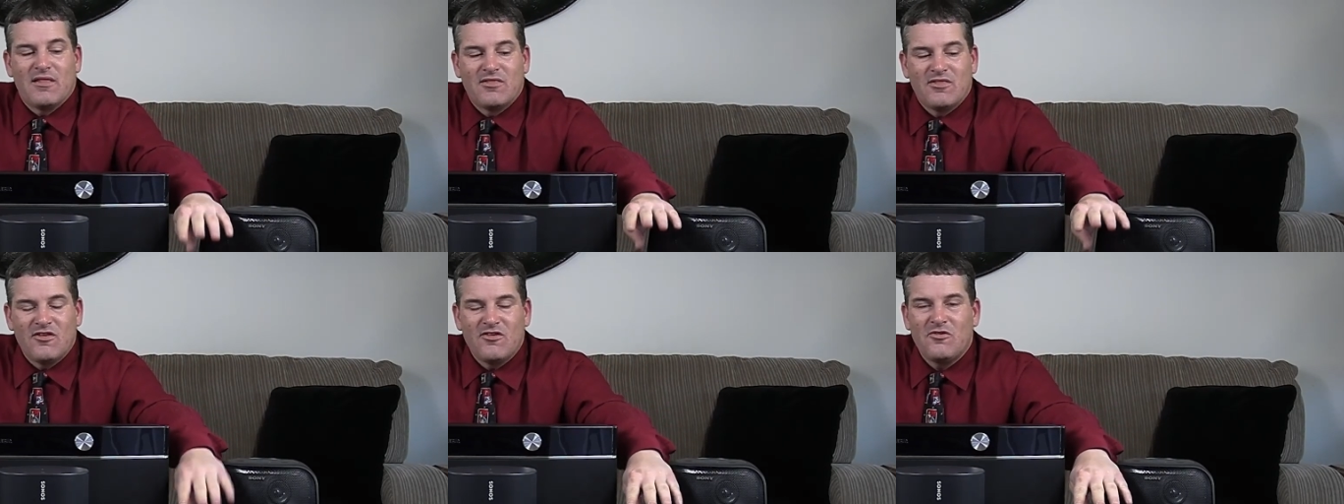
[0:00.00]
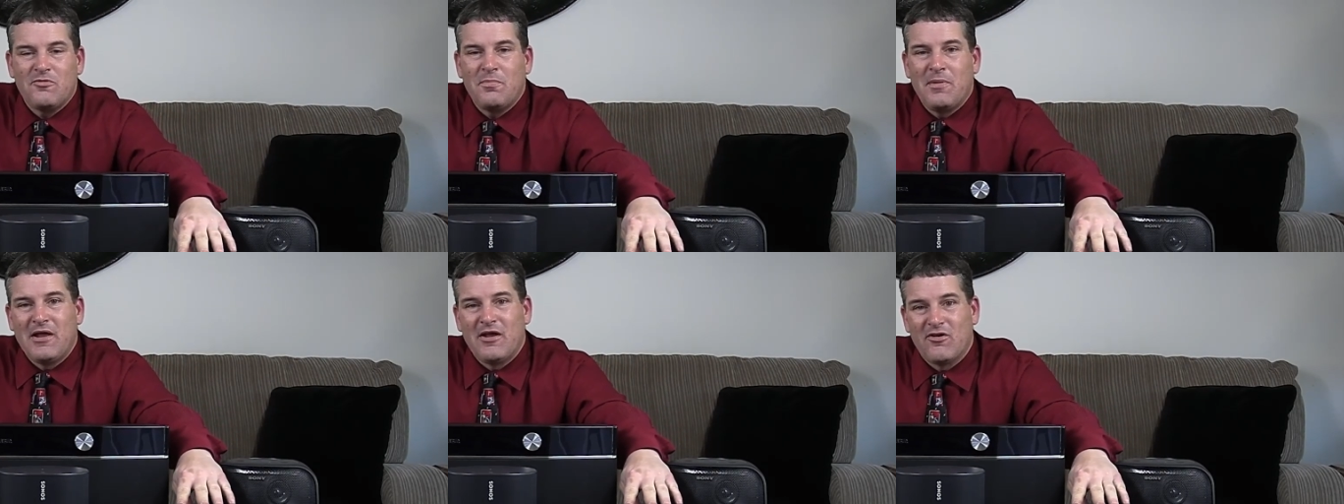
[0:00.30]

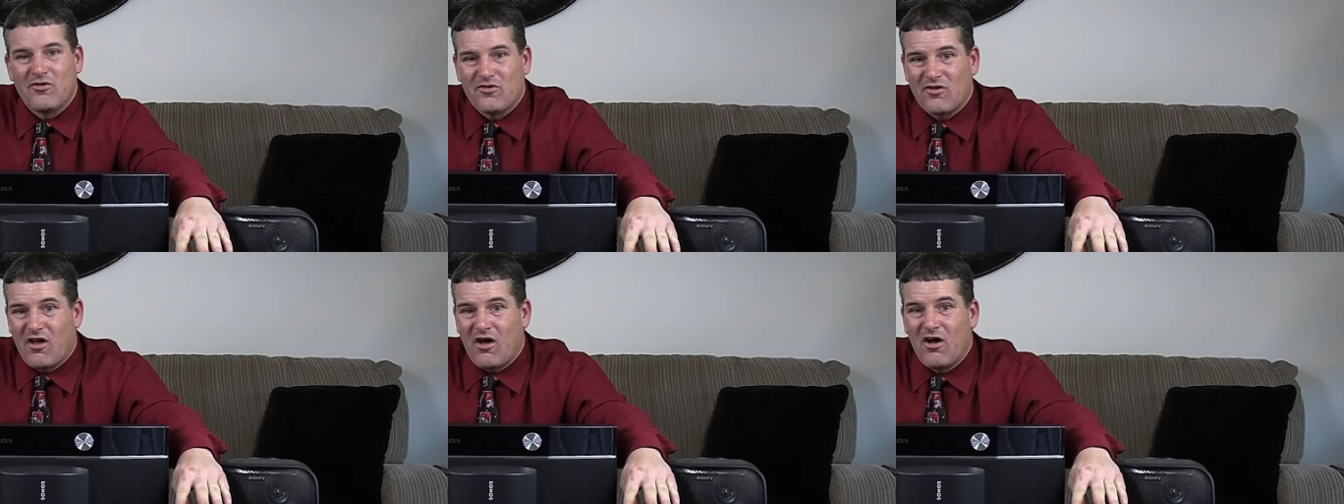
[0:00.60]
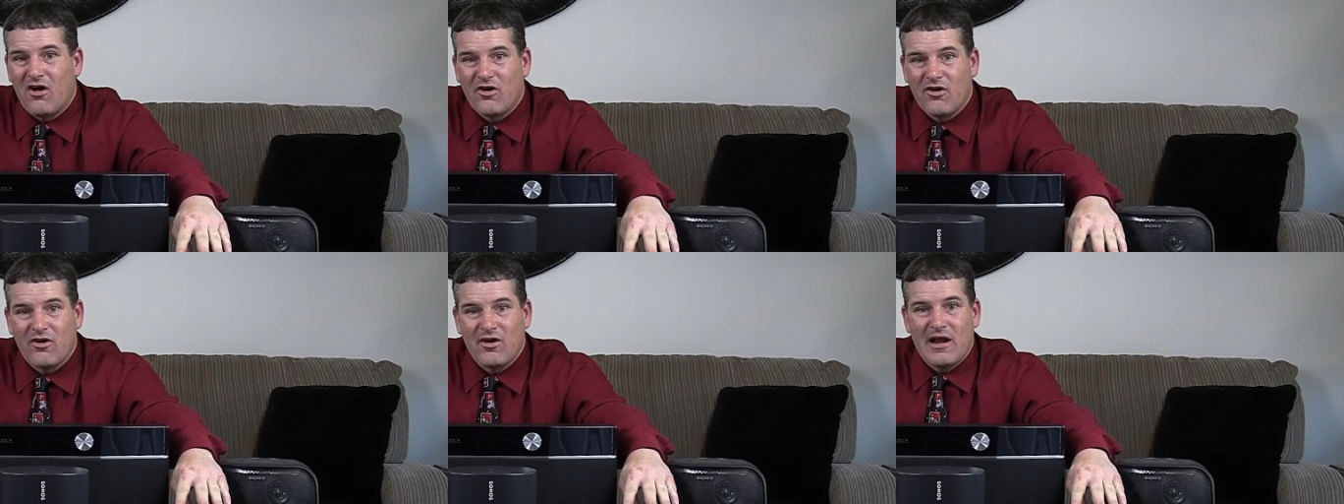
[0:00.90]
This speaker's
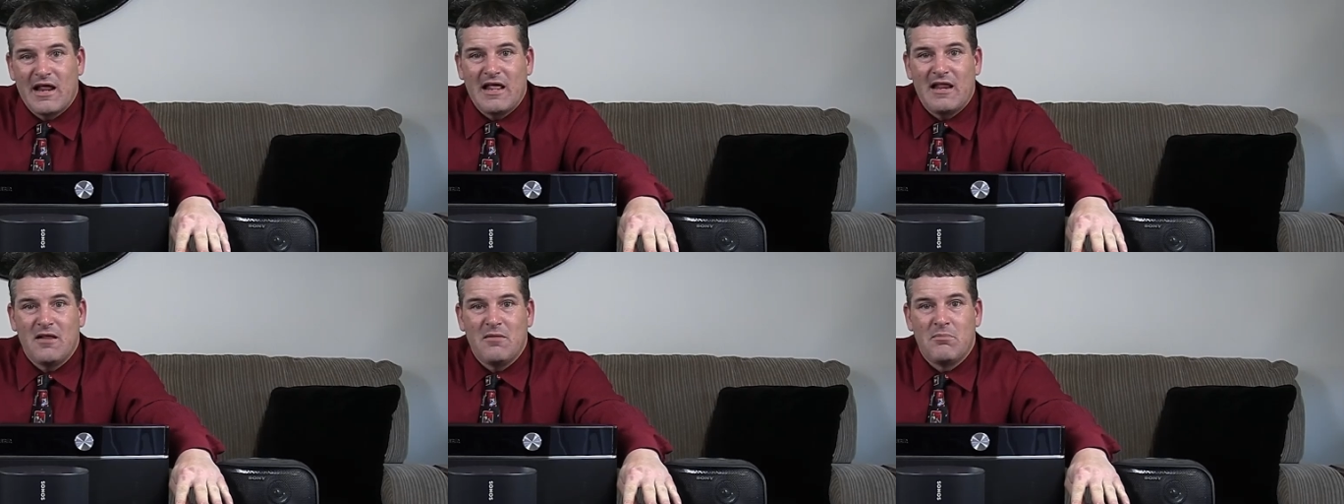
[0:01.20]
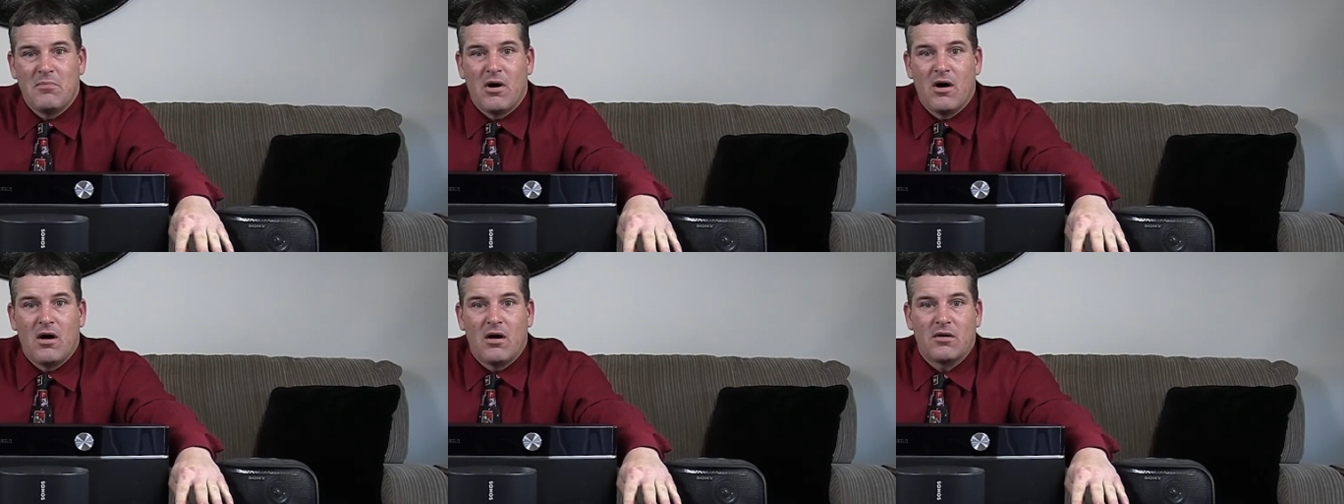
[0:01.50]

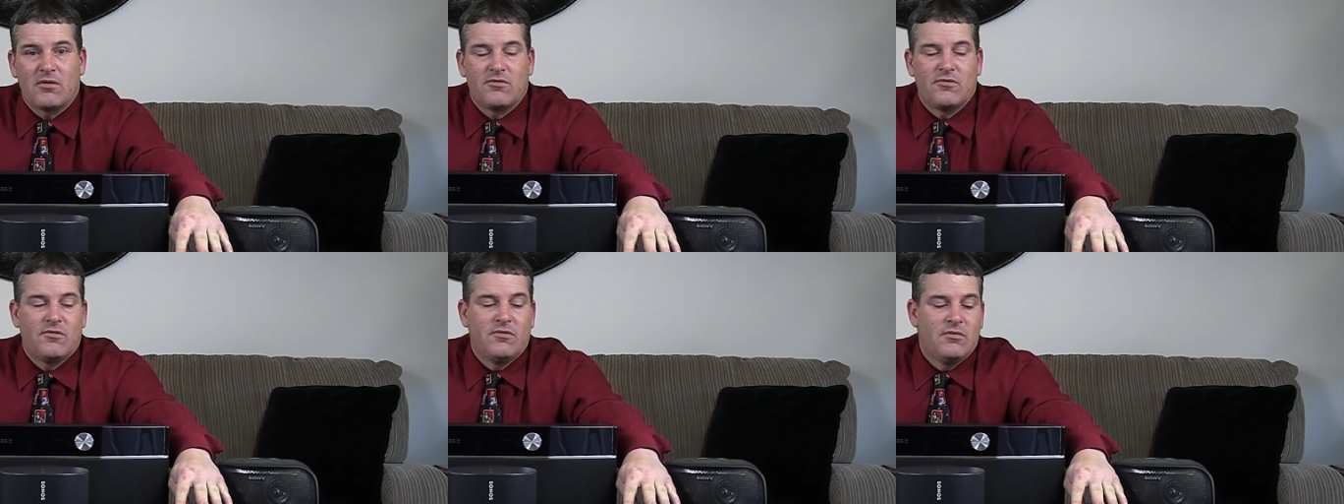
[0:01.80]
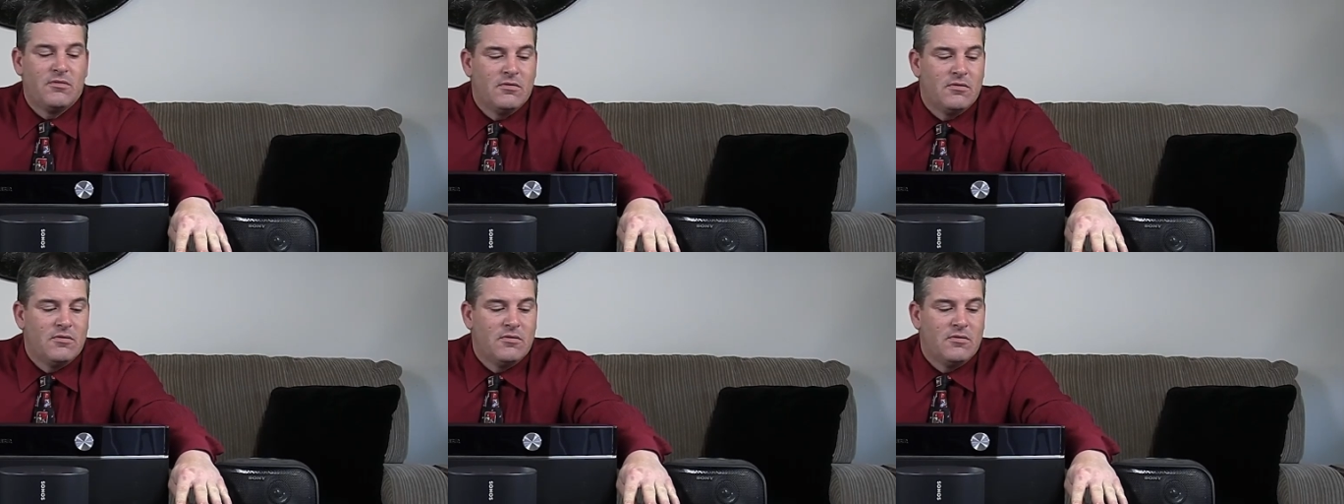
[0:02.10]
$180.